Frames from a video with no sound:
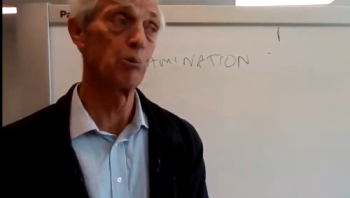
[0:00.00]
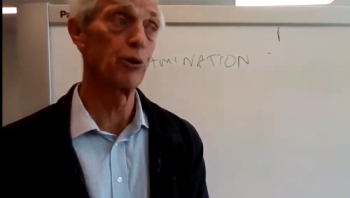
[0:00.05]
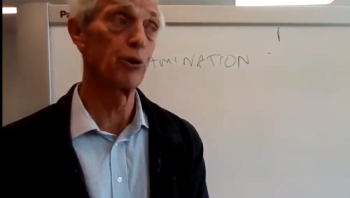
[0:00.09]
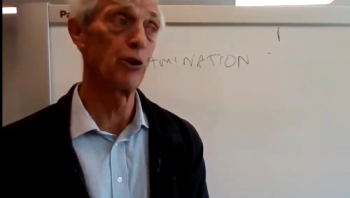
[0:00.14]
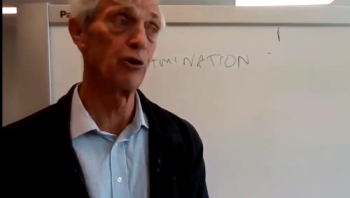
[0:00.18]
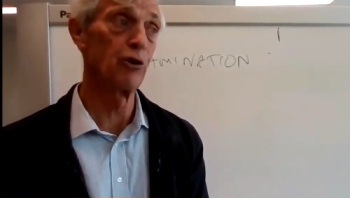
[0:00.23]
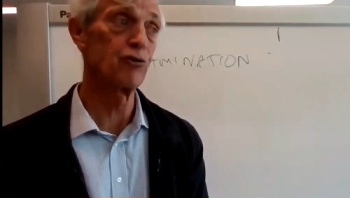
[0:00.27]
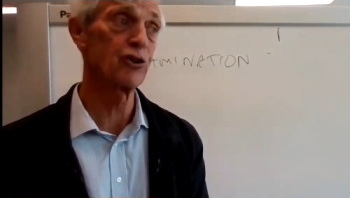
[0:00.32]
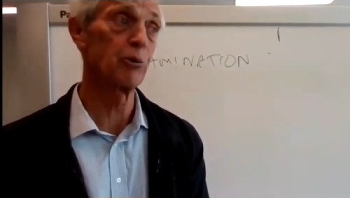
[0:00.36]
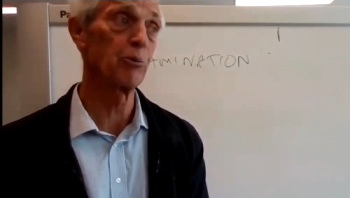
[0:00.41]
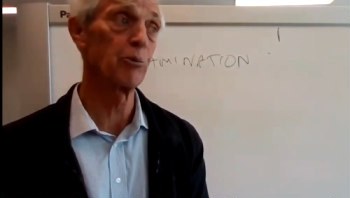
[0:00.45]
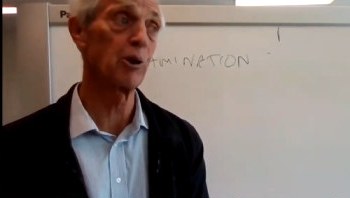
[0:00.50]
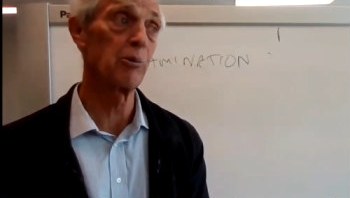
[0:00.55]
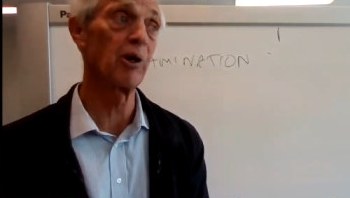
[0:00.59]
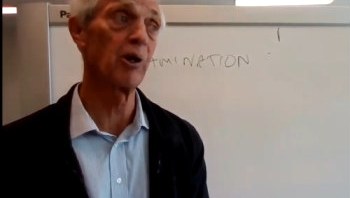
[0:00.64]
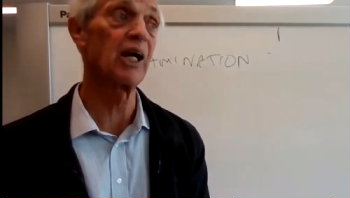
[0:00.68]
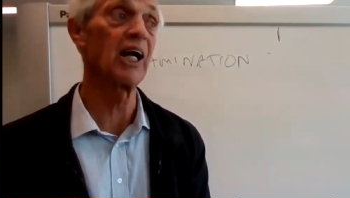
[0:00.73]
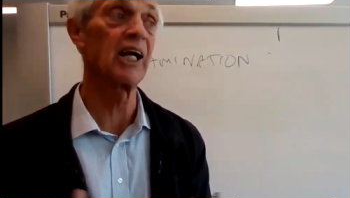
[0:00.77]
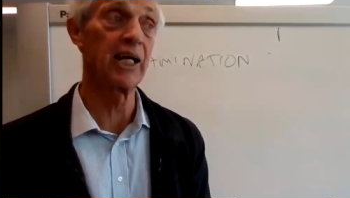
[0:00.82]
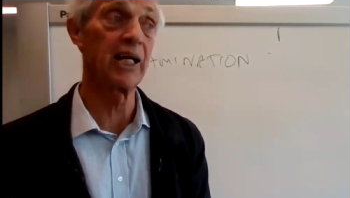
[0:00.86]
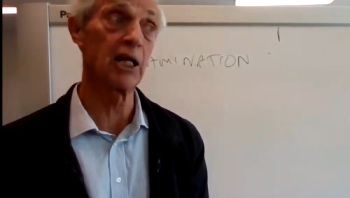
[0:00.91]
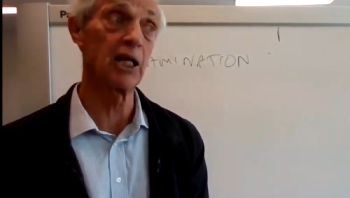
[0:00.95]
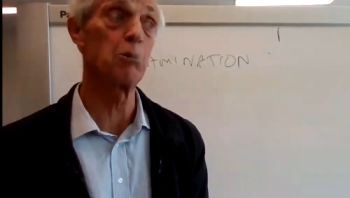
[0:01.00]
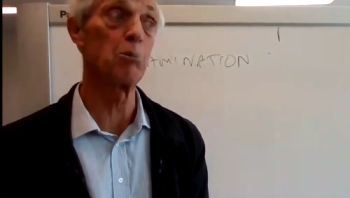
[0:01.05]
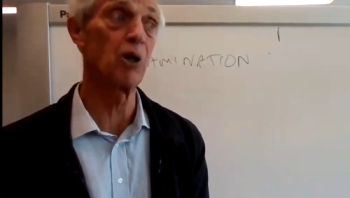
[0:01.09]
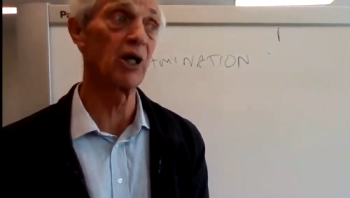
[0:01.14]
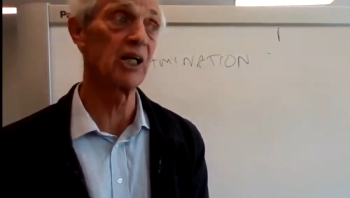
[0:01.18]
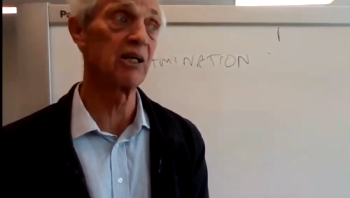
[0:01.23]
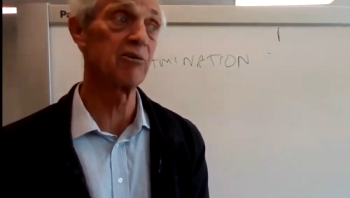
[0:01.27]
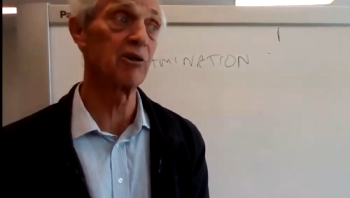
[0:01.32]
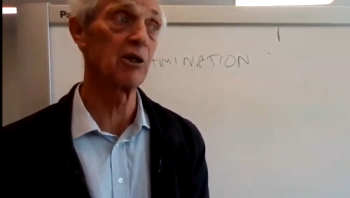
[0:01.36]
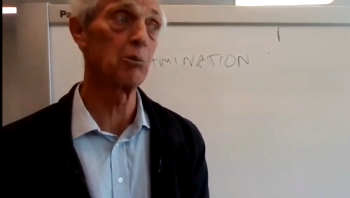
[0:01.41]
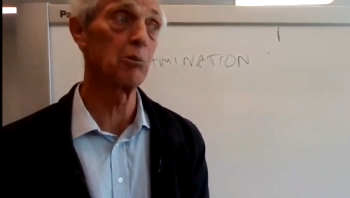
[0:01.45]
improved simply
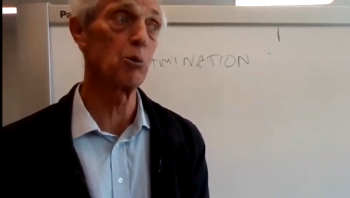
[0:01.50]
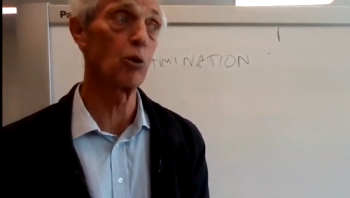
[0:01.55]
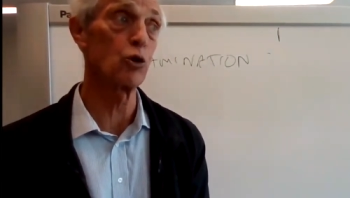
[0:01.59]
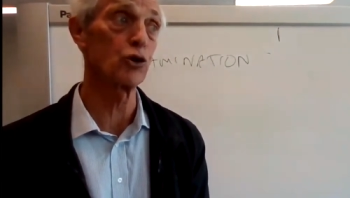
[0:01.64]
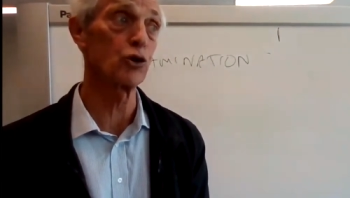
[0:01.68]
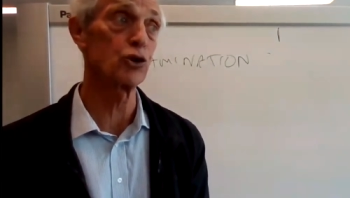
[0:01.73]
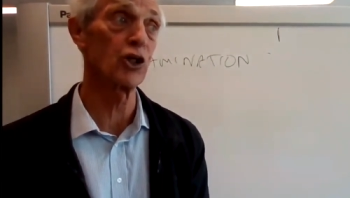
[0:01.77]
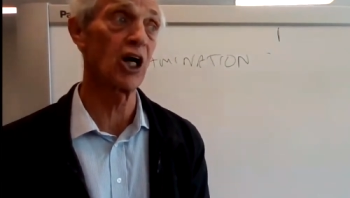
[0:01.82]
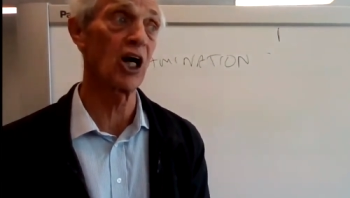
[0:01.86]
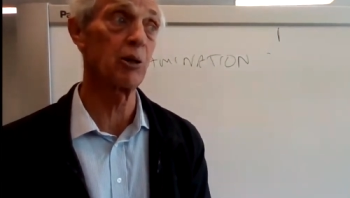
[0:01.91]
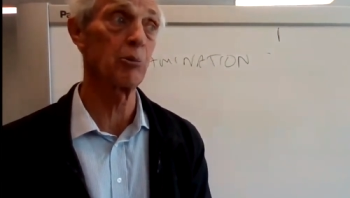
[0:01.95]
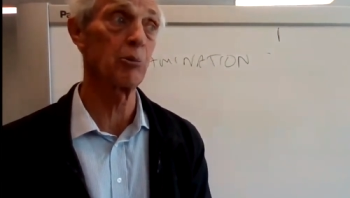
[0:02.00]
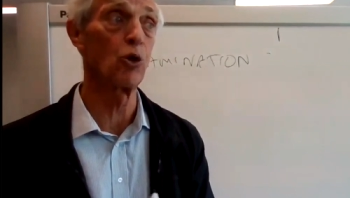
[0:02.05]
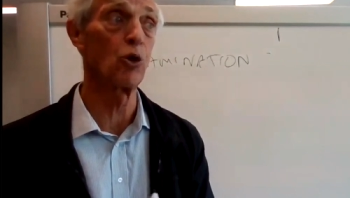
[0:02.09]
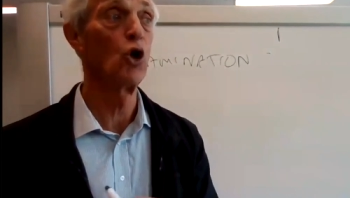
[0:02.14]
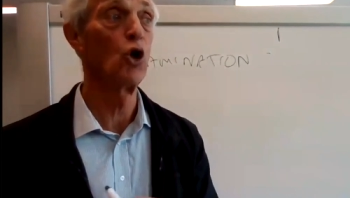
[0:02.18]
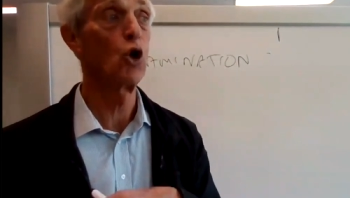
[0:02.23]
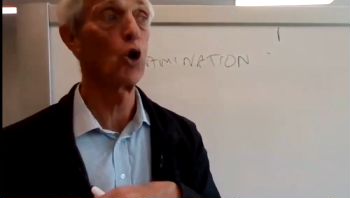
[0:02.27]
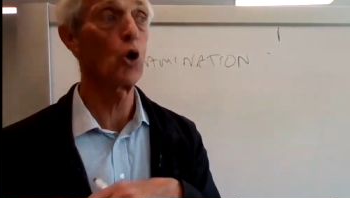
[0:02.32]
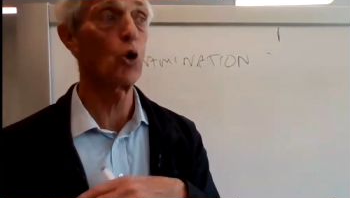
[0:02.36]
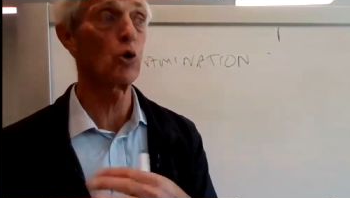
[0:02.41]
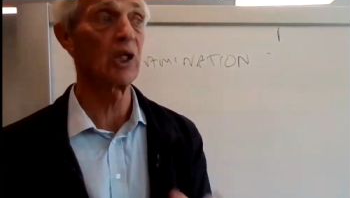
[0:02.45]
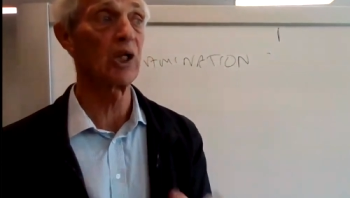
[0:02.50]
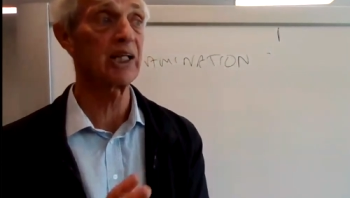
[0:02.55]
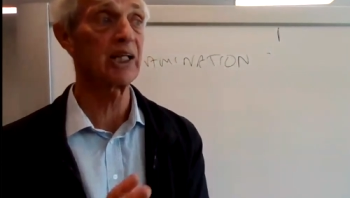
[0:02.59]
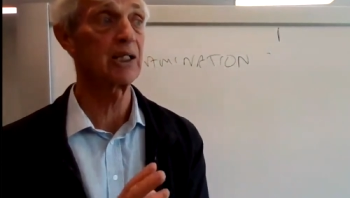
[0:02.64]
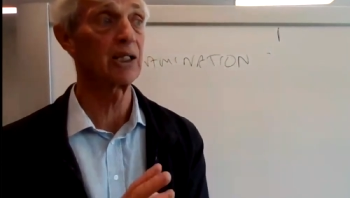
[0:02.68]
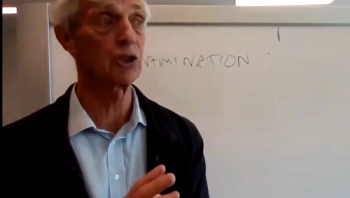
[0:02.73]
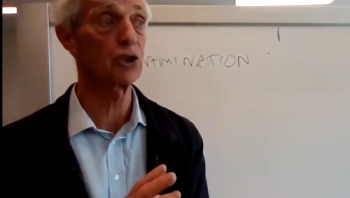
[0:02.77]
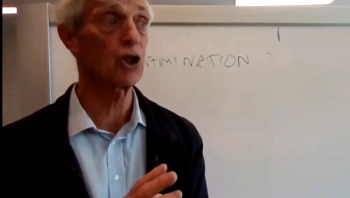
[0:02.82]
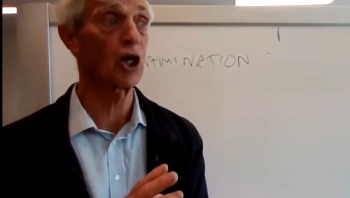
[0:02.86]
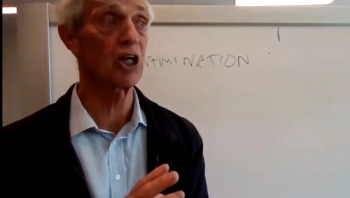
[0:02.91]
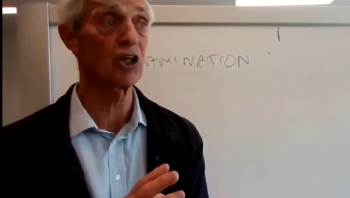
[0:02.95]
again by giving more time or
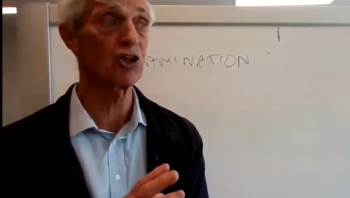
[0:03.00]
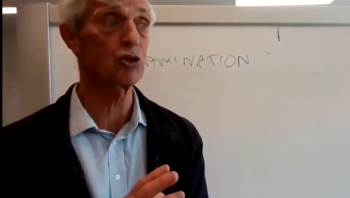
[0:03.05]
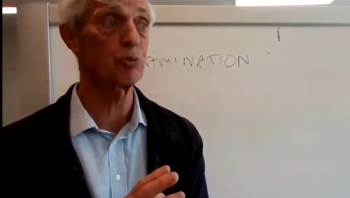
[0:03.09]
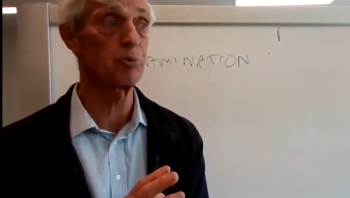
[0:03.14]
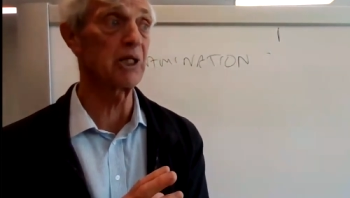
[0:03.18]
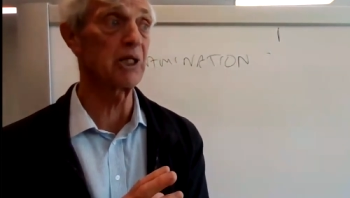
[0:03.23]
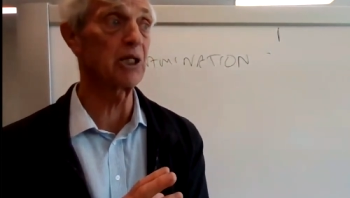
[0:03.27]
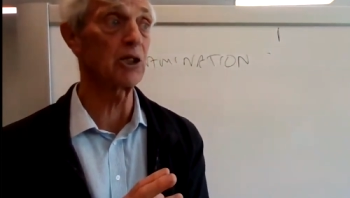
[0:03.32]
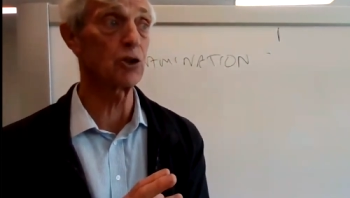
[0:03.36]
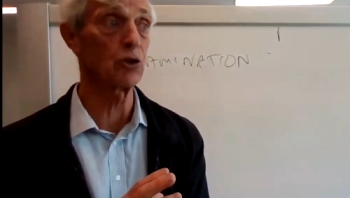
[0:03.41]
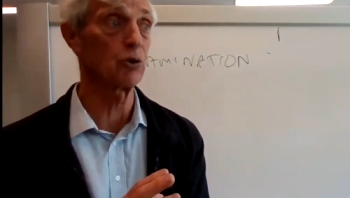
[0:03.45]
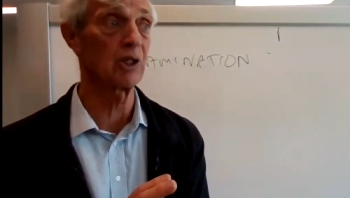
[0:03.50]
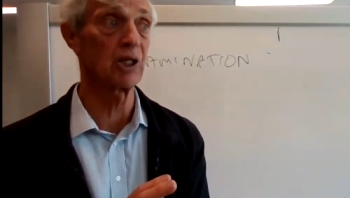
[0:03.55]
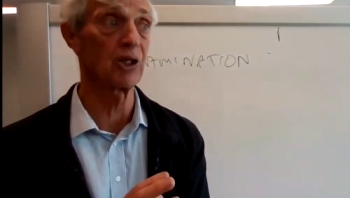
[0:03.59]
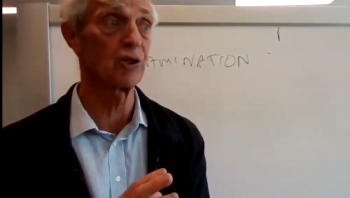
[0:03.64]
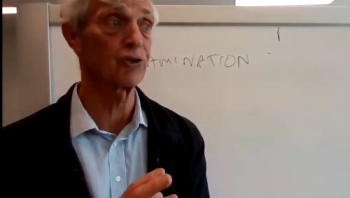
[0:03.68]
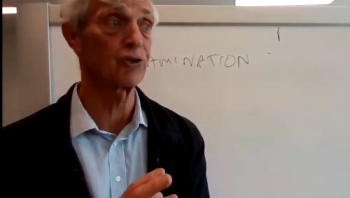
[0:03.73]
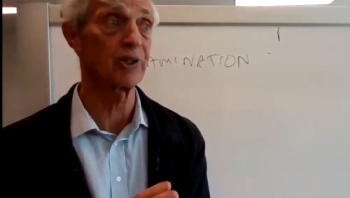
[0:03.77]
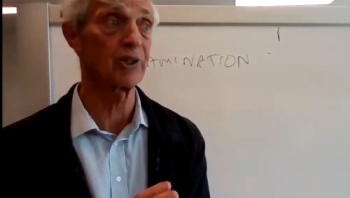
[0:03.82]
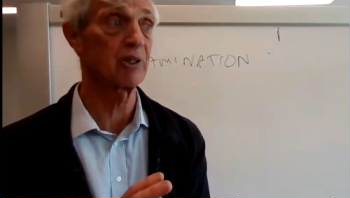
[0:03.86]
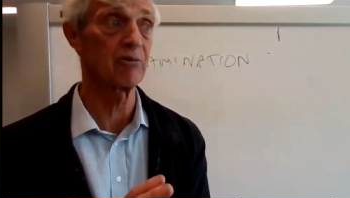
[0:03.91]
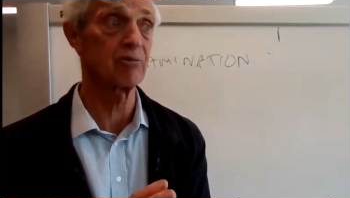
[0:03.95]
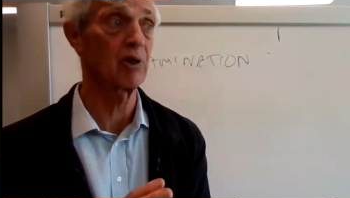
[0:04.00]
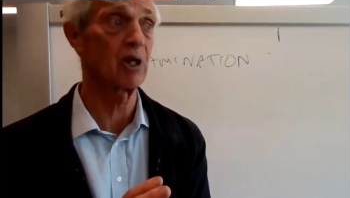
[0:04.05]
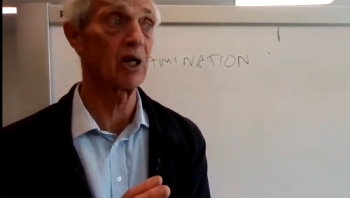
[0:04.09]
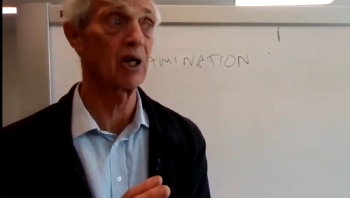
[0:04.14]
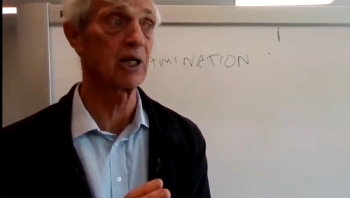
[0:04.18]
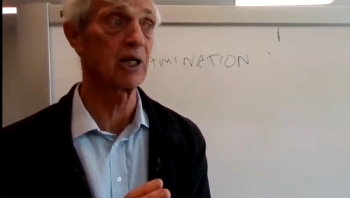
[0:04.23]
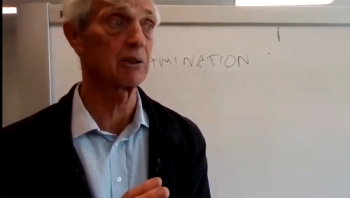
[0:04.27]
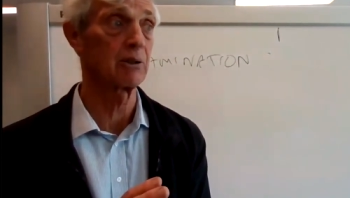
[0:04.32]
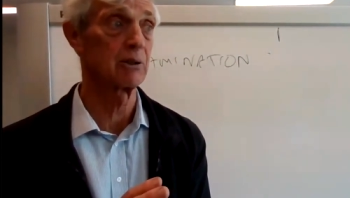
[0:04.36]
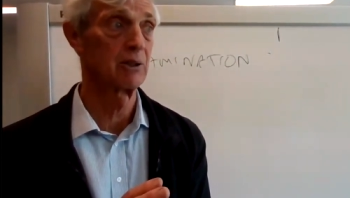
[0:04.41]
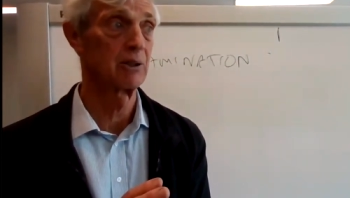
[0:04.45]
letting the child speak to it instead
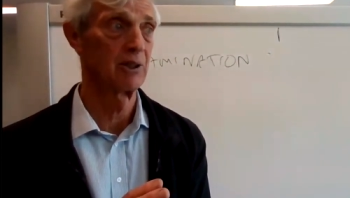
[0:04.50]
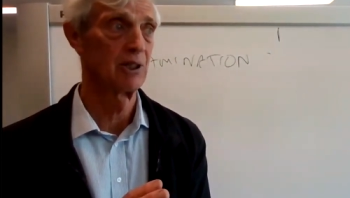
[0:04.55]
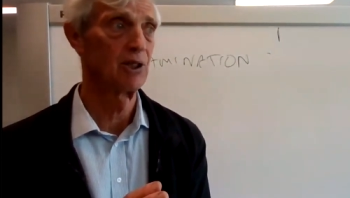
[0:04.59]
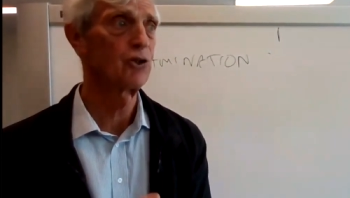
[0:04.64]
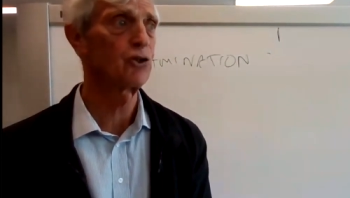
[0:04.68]
of write?